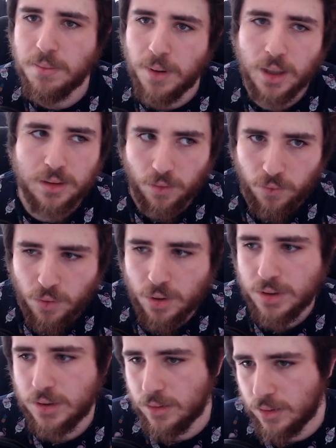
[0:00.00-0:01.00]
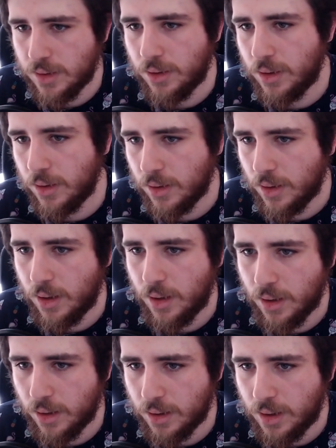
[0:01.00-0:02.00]
but of course
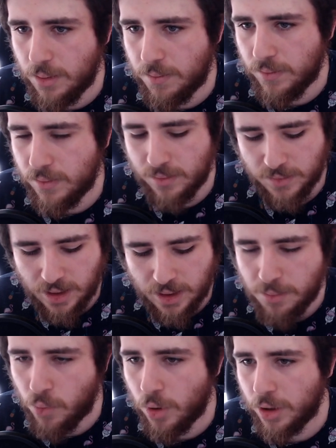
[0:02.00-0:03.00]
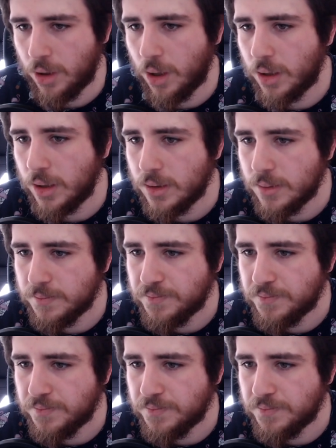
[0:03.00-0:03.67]
they keep working on it.